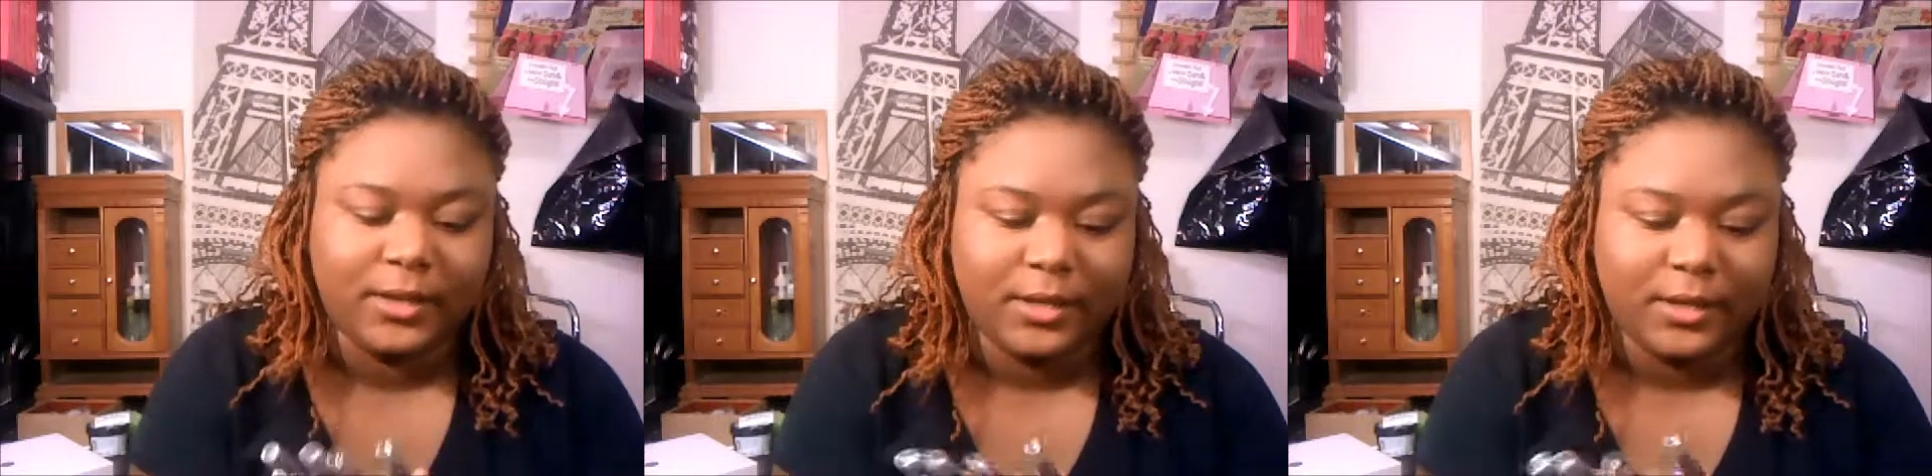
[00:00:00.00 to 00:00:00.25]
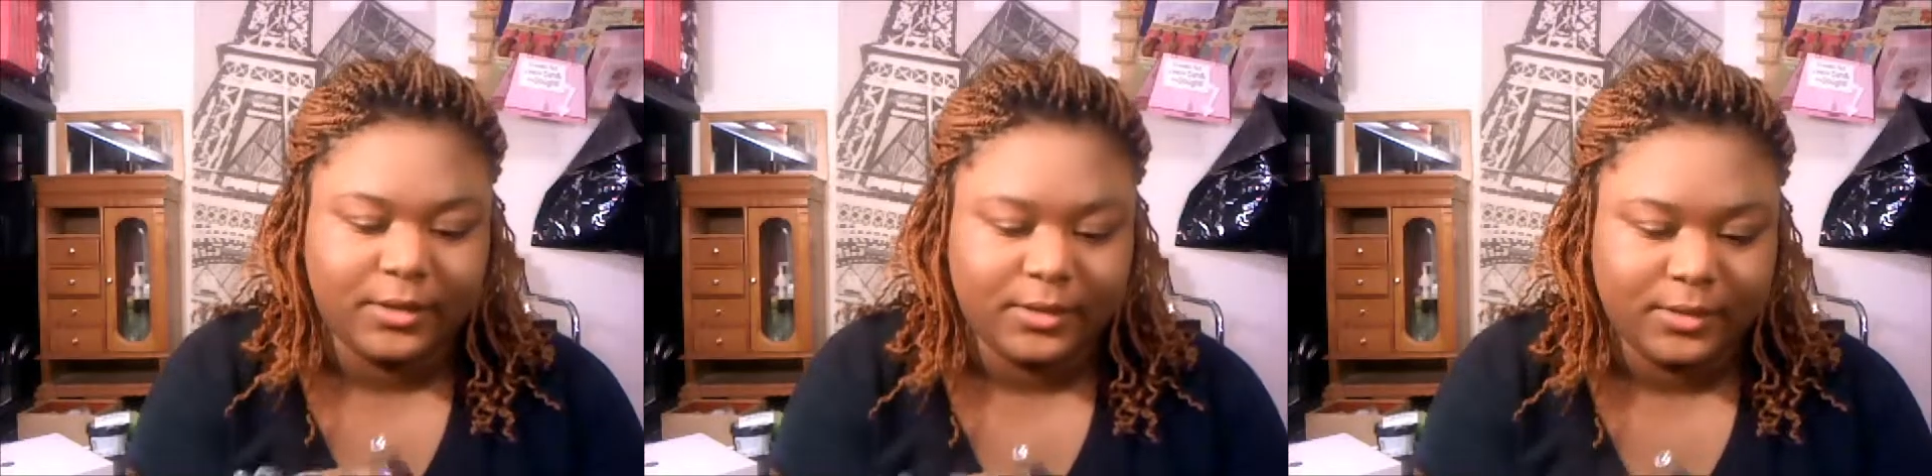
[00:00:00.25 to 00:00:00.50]

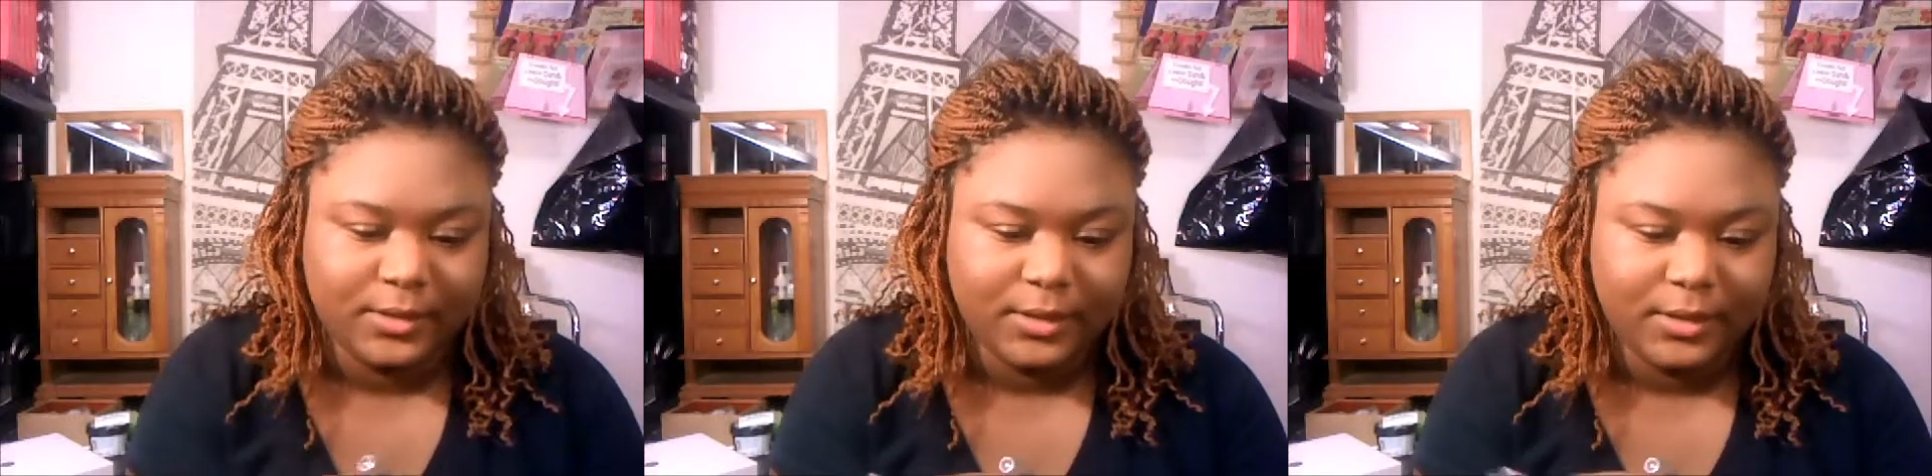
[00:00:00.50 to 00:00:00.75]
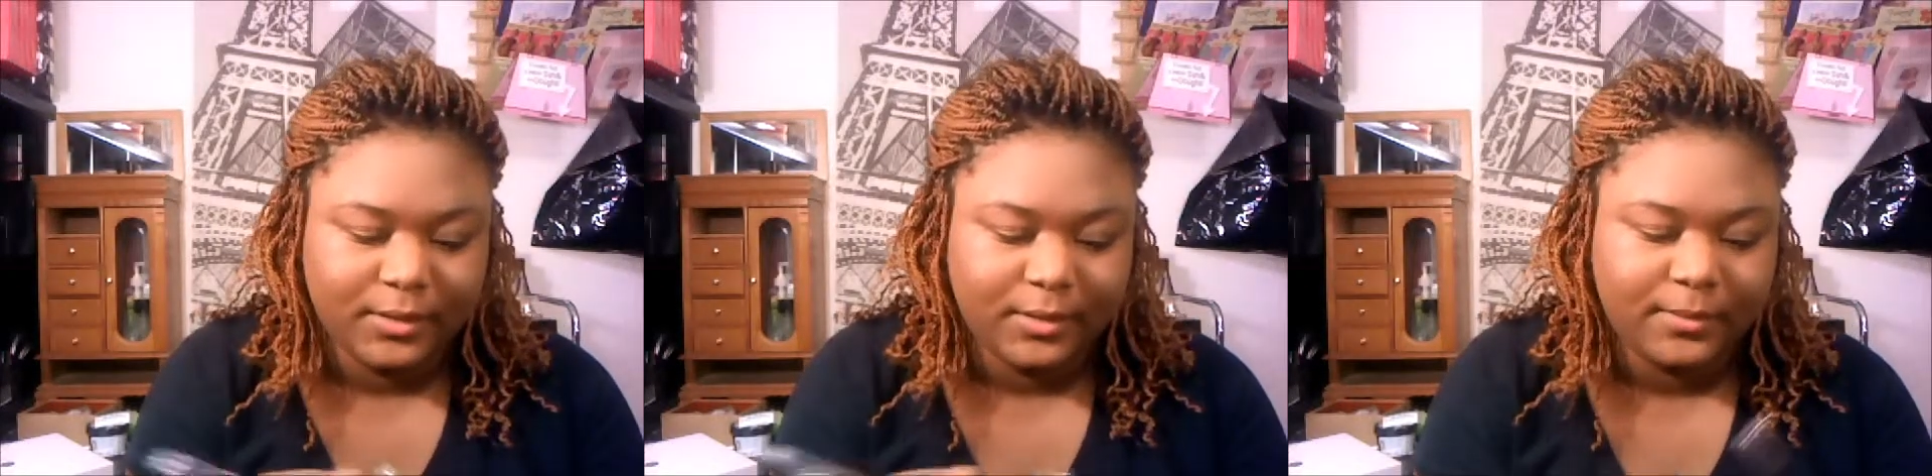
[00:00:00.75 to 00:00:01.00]
There's,
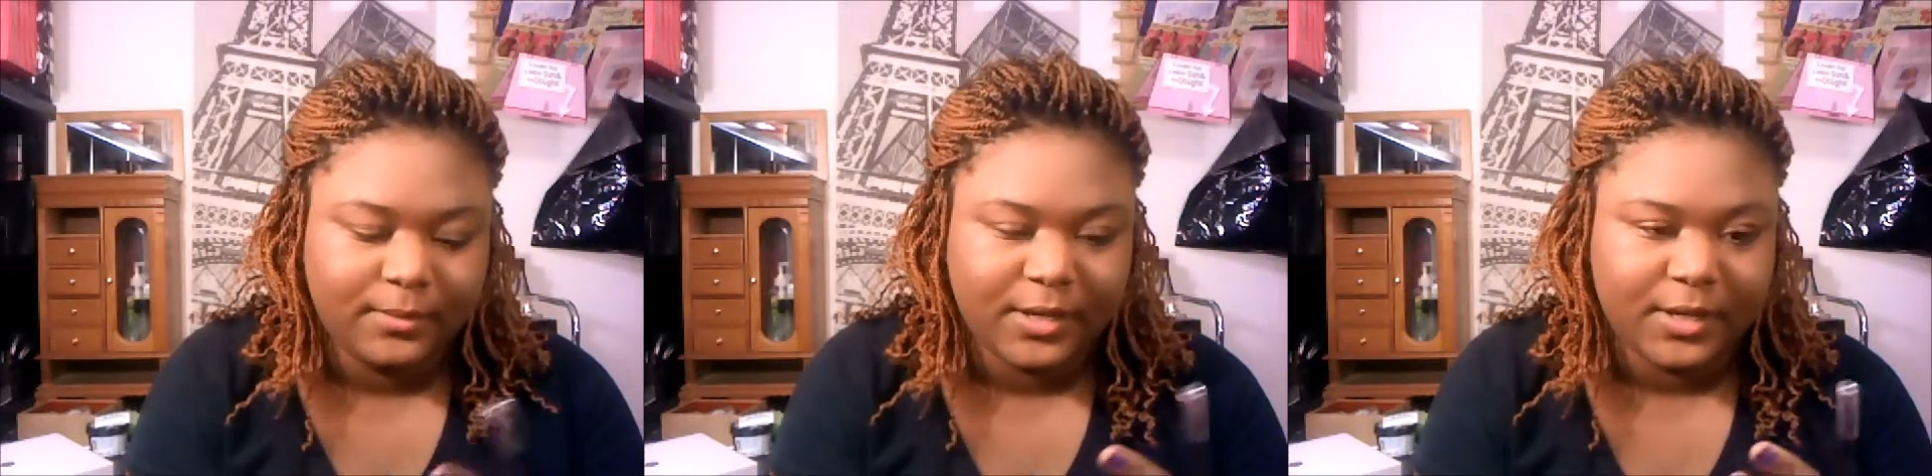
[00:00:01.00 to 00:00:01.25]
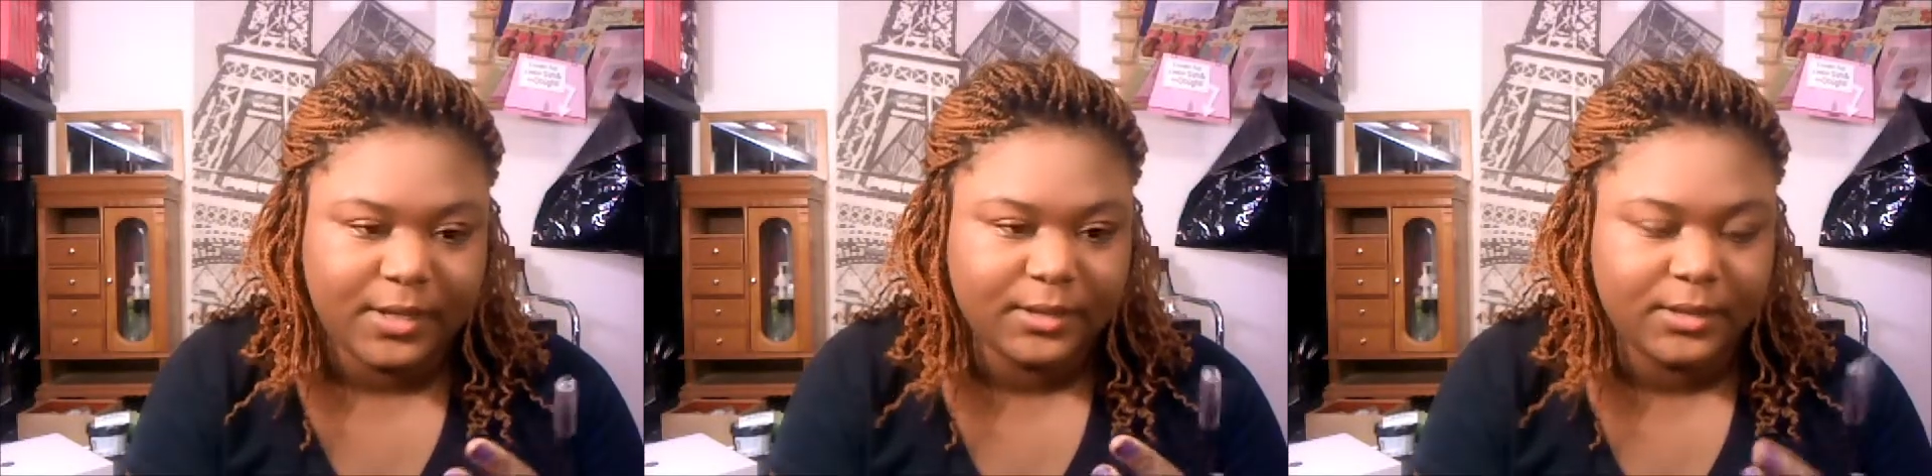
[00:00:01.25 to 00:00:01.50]
I
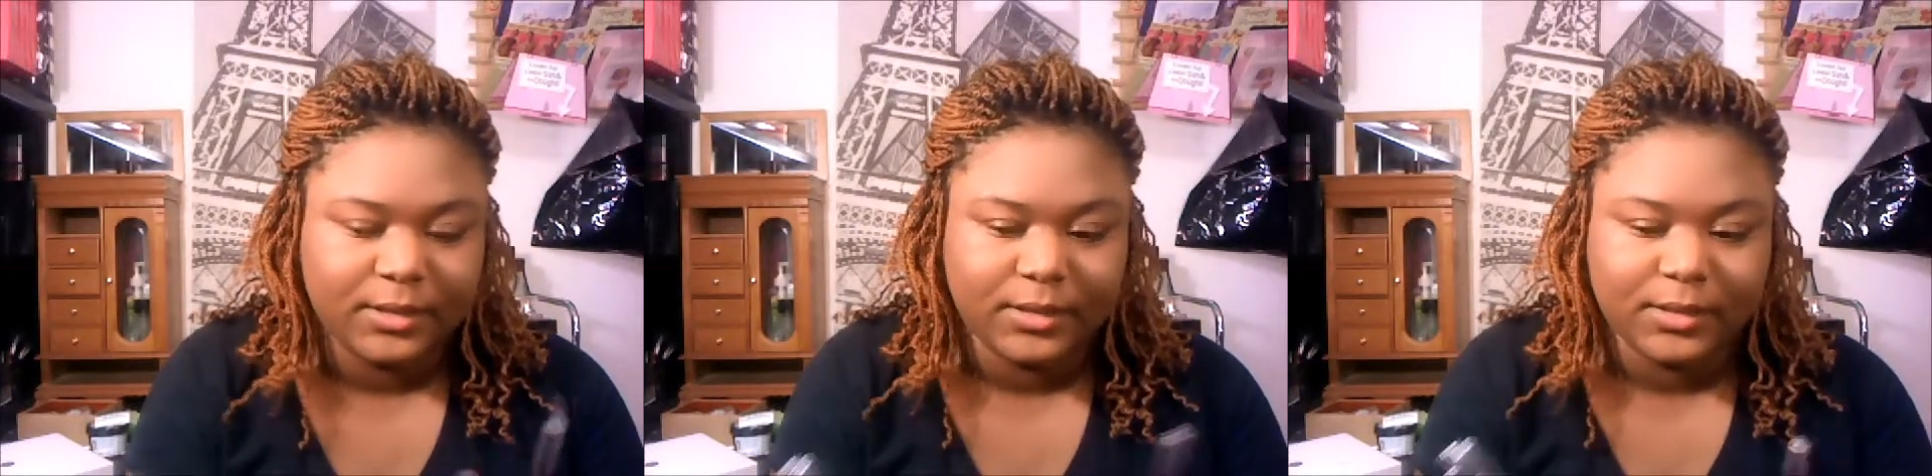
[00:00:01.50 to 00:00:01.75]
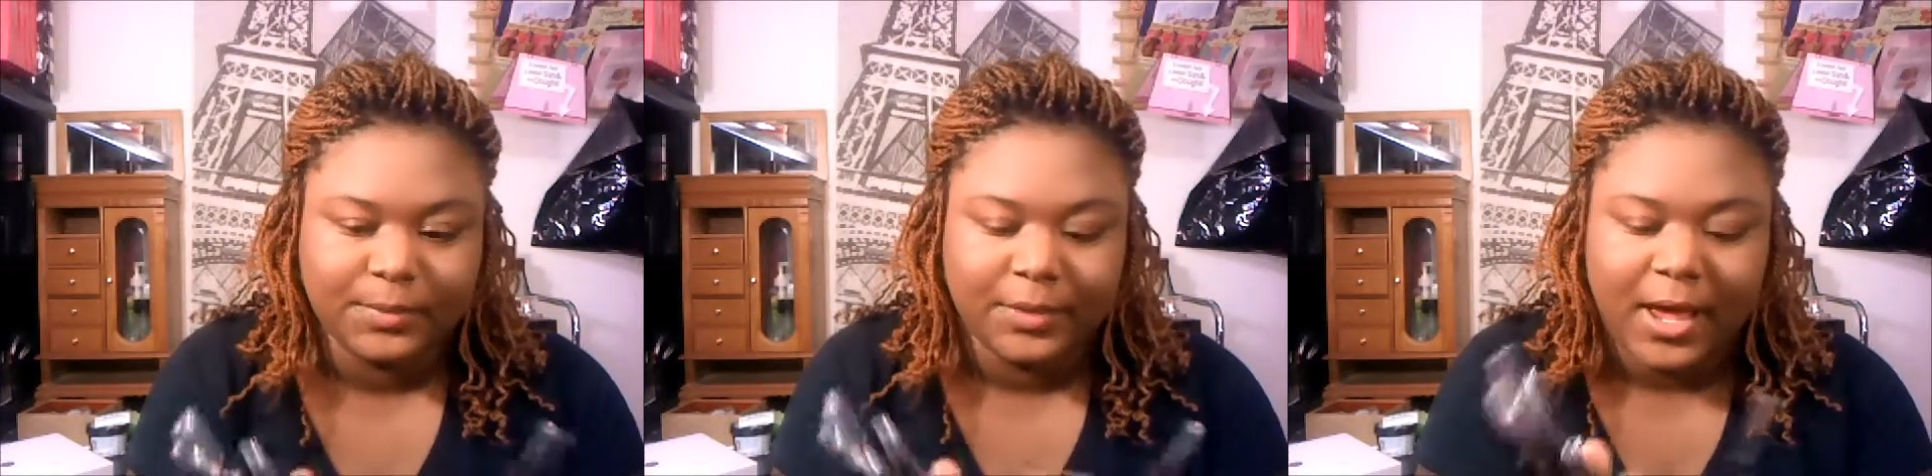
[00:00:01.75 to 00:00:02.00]
guess this
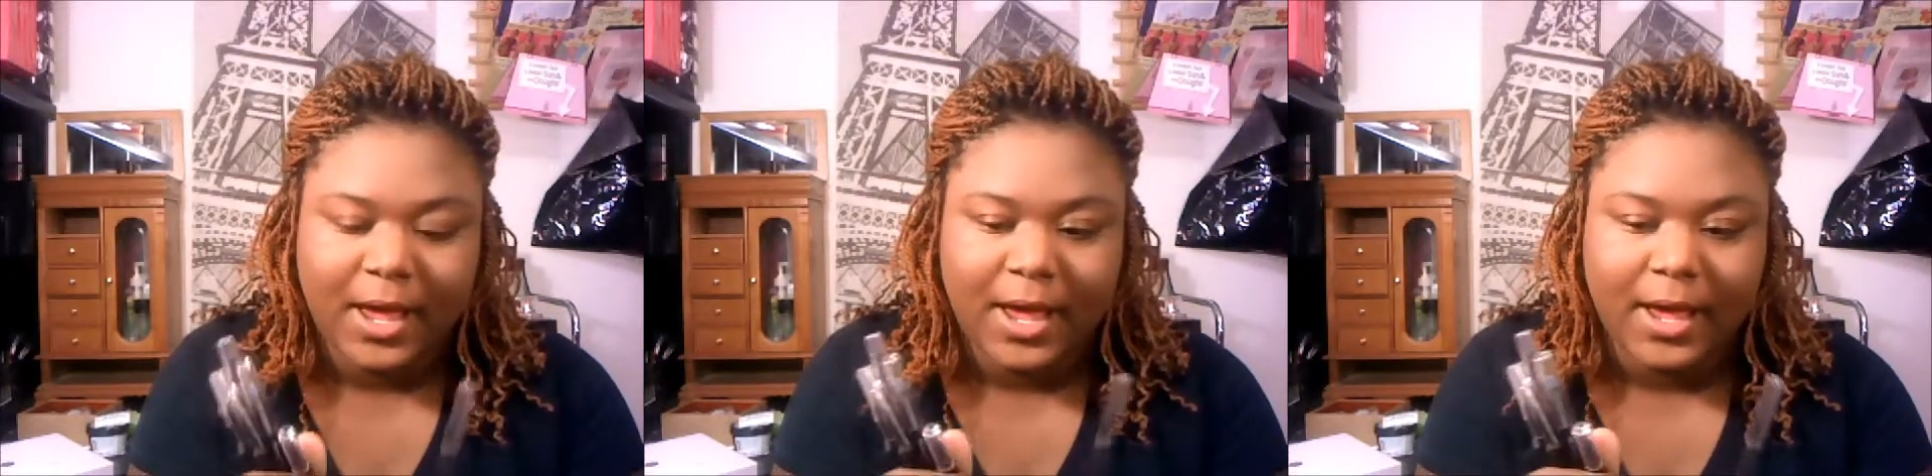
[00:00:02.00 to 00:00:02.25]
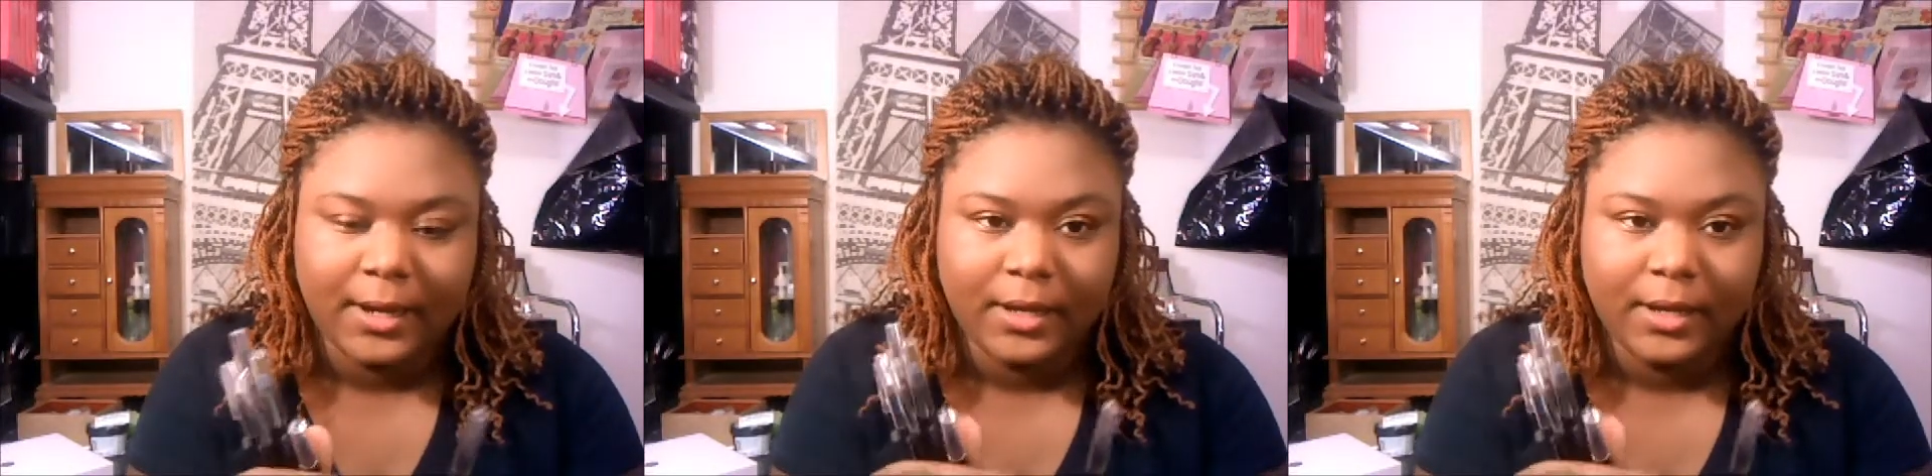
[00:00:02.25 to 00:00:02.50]
is
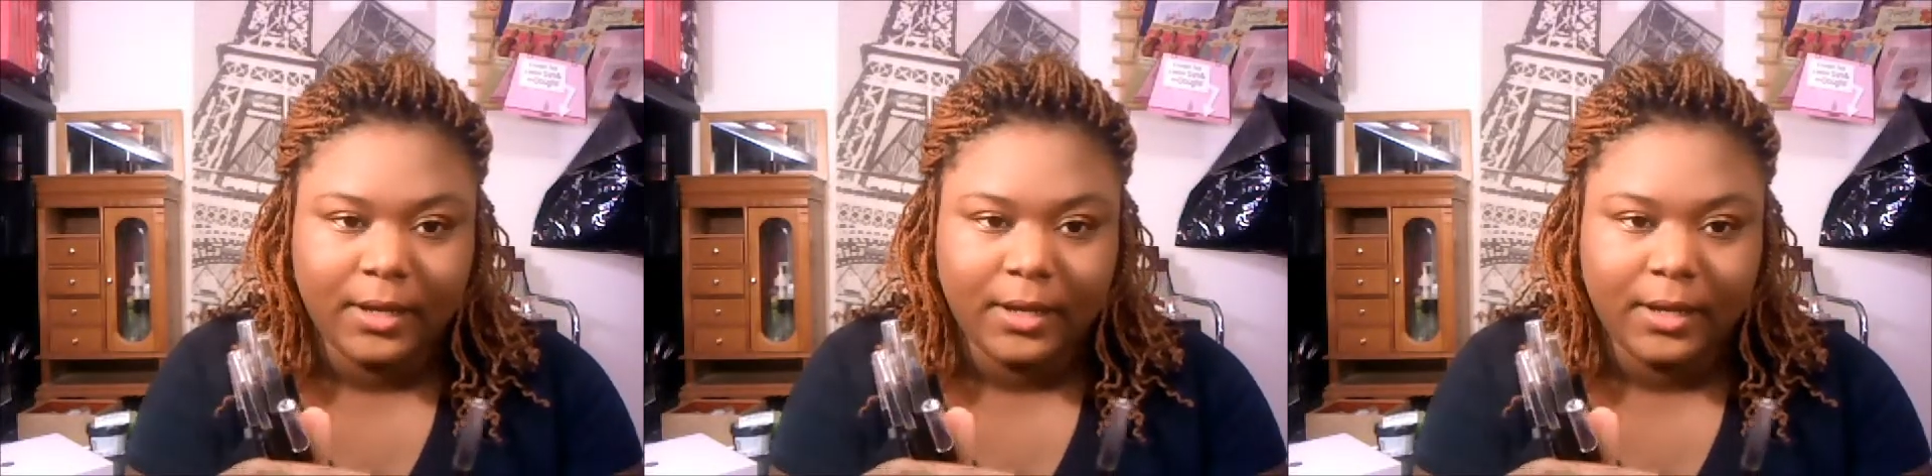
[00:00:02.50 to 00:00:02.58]
black,